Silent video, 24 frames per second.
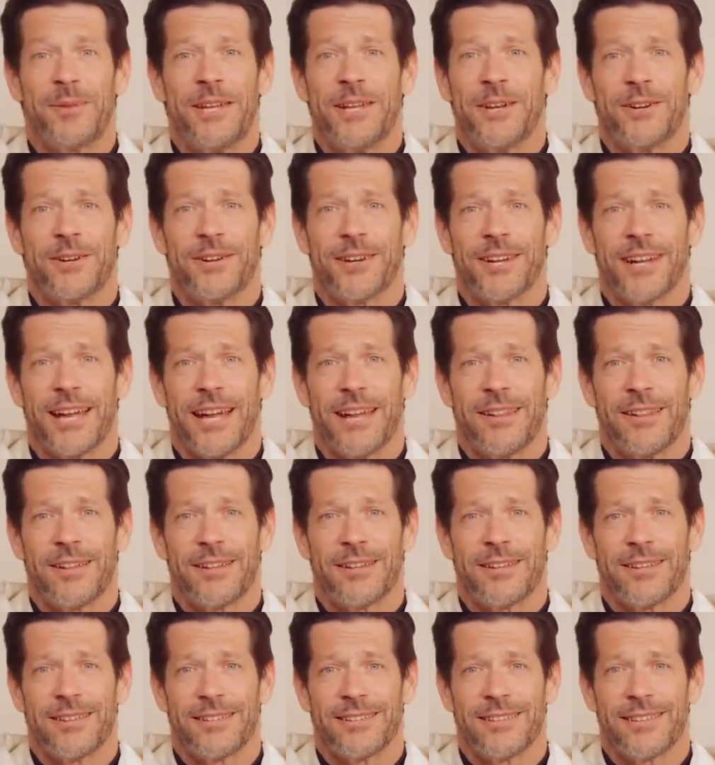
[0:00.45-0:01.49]
Peter in
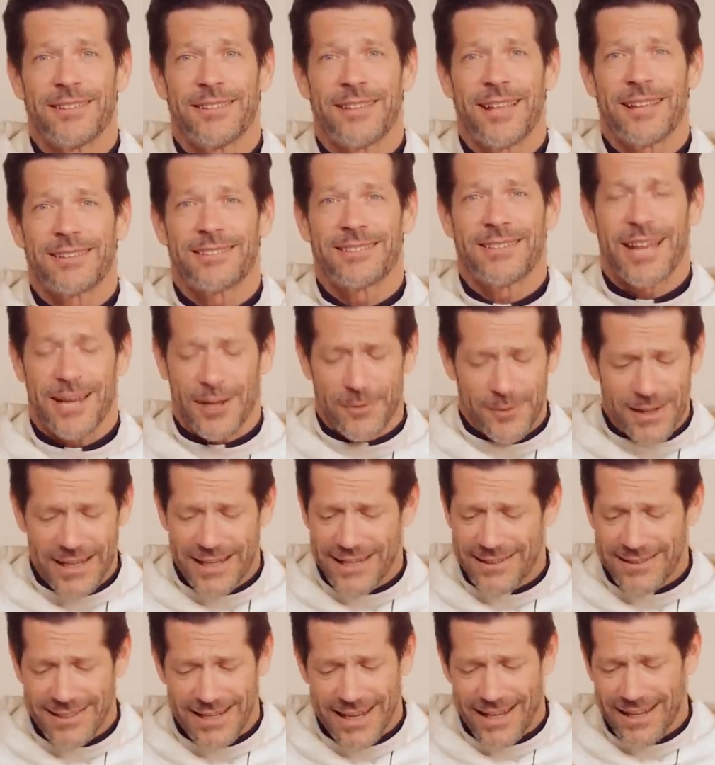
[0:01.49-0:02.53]
the second
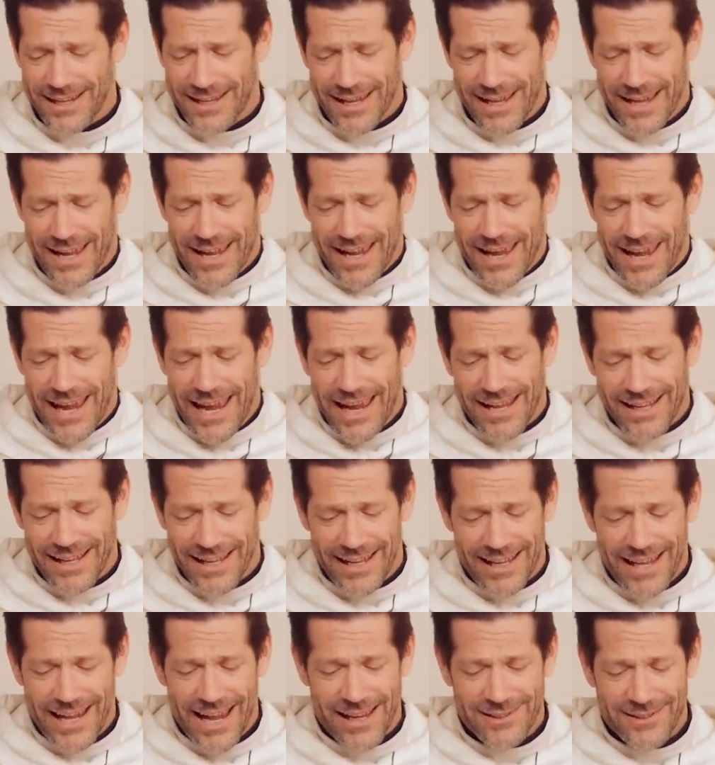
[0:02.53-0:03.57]
reading today,
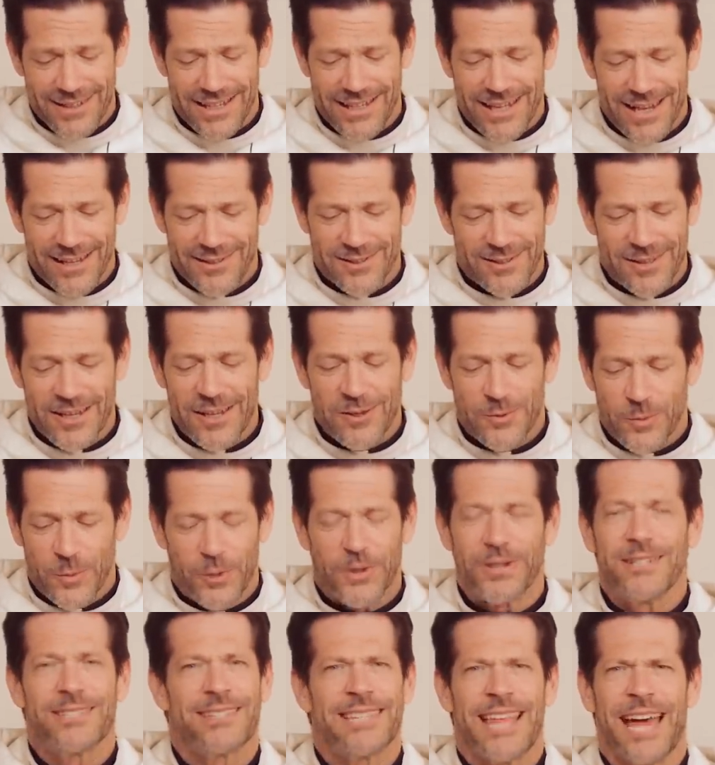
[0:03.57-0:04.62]
he has these
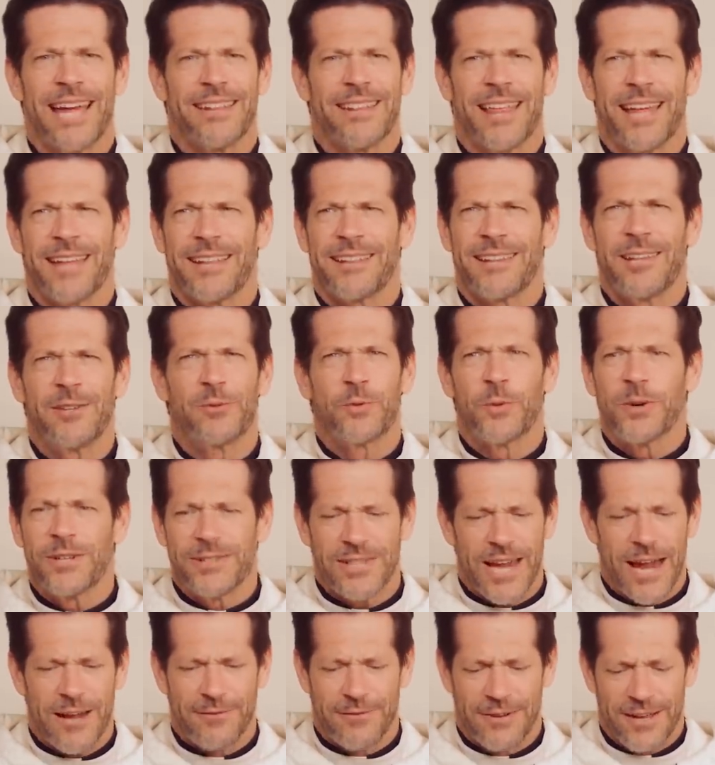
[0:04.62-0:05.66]
words that these
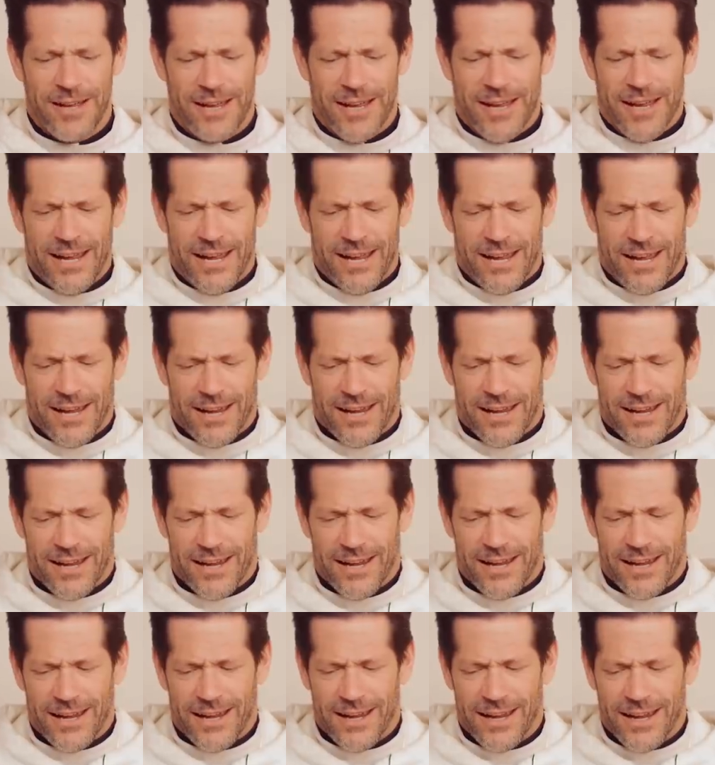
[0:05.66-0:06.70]
words have,
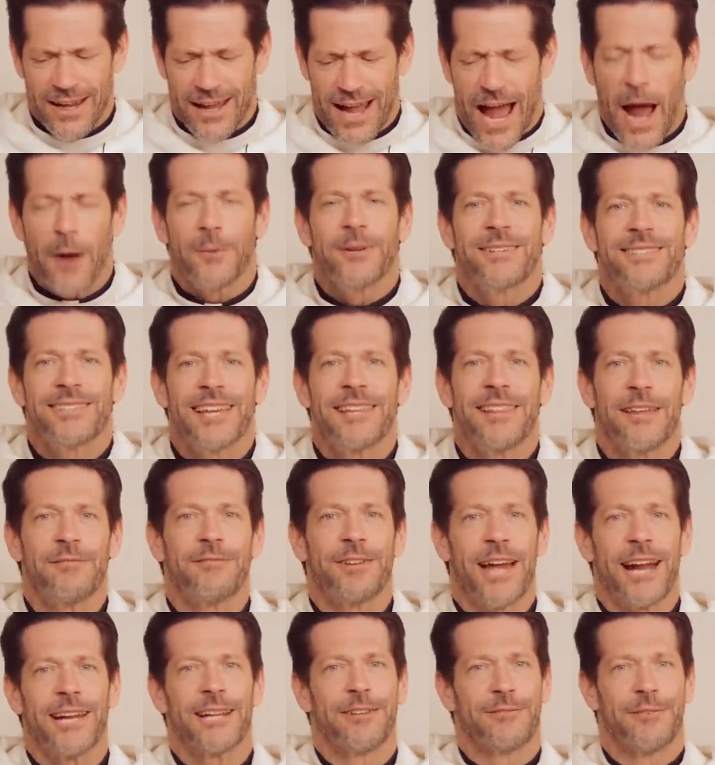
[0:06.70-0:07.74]
I would say
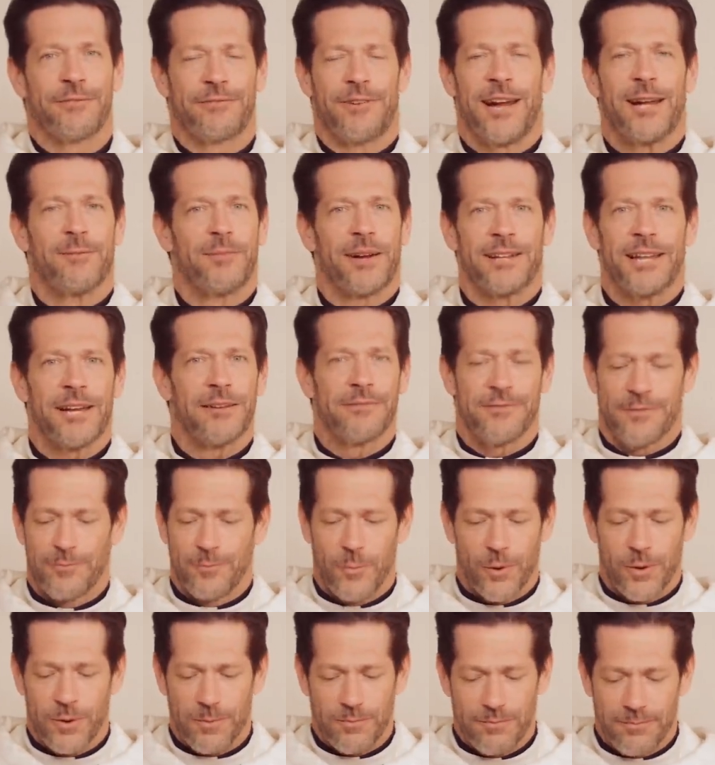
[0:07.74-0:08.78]
they've kind of defined my life
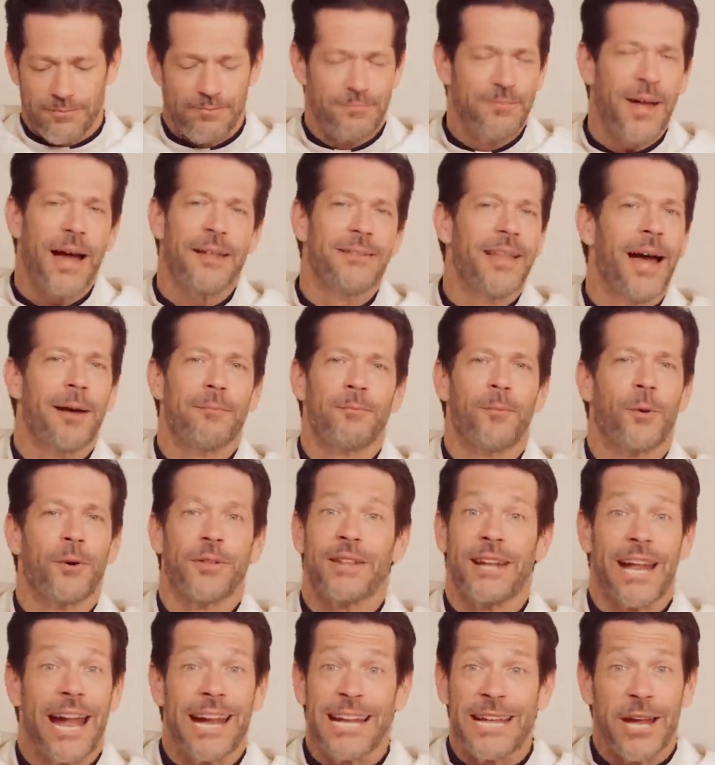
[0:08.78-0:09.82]
more, not more
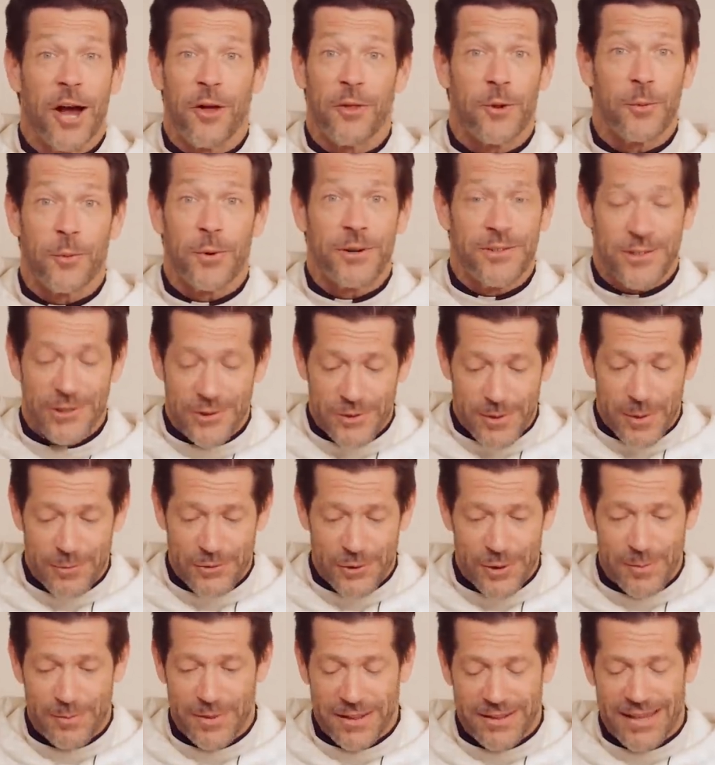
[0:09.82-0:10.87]
than any other words in
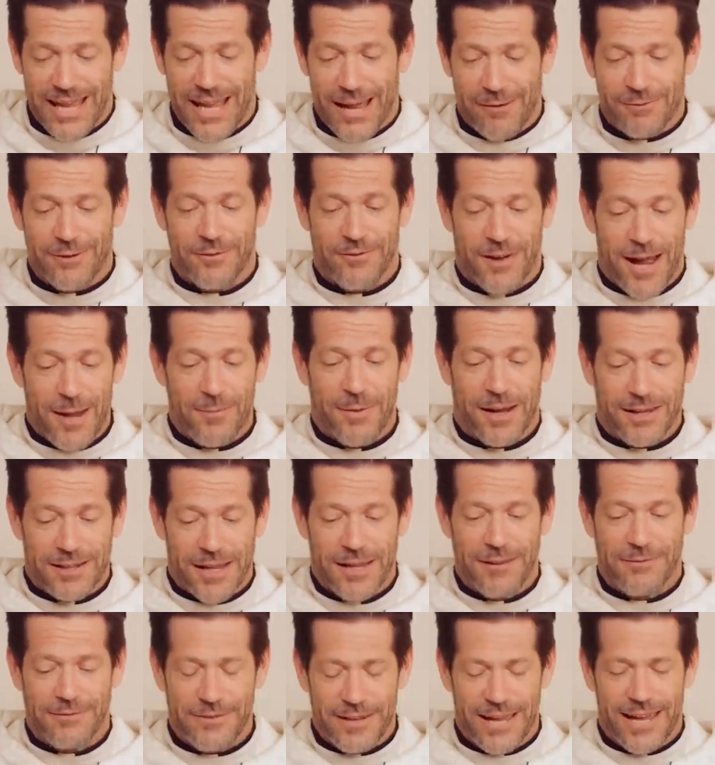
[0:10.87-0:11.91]
Scripture, but they have defined my
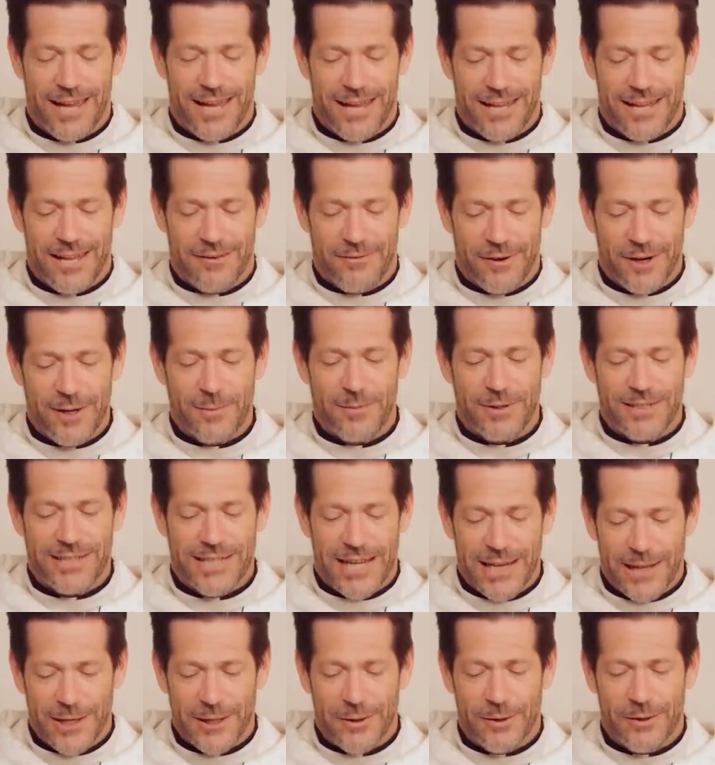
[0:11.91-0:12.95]
life in a very
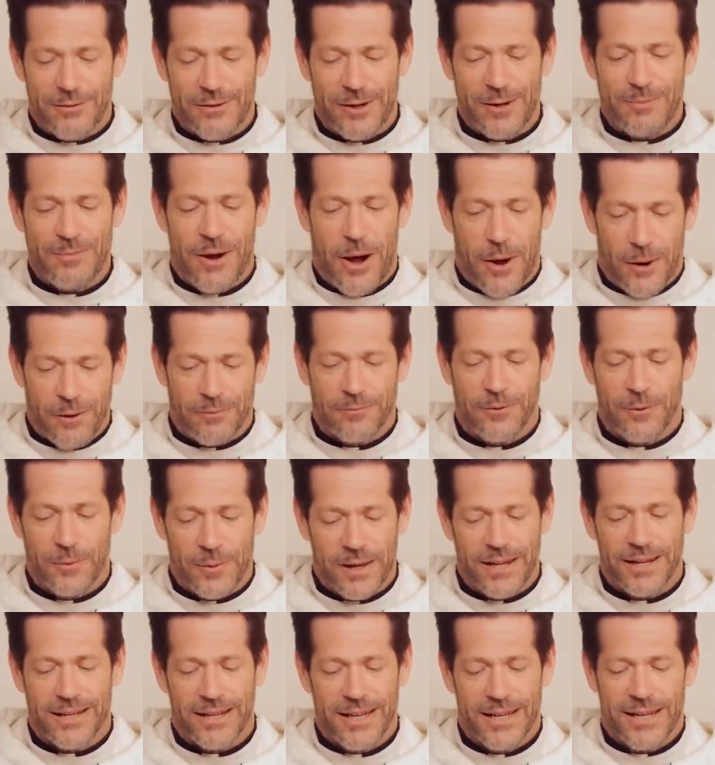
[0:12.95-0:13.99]
particular and very powerful
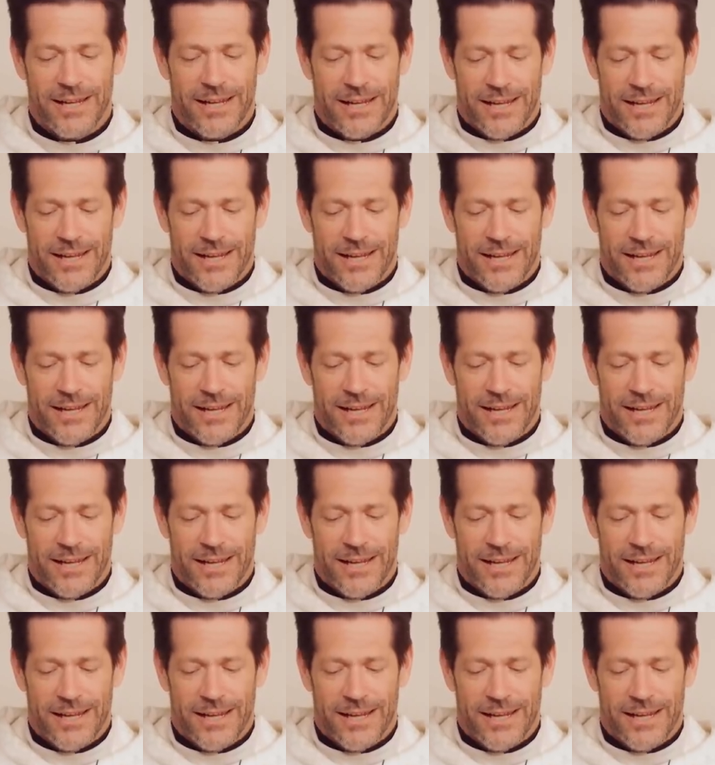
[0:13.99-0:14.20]
way.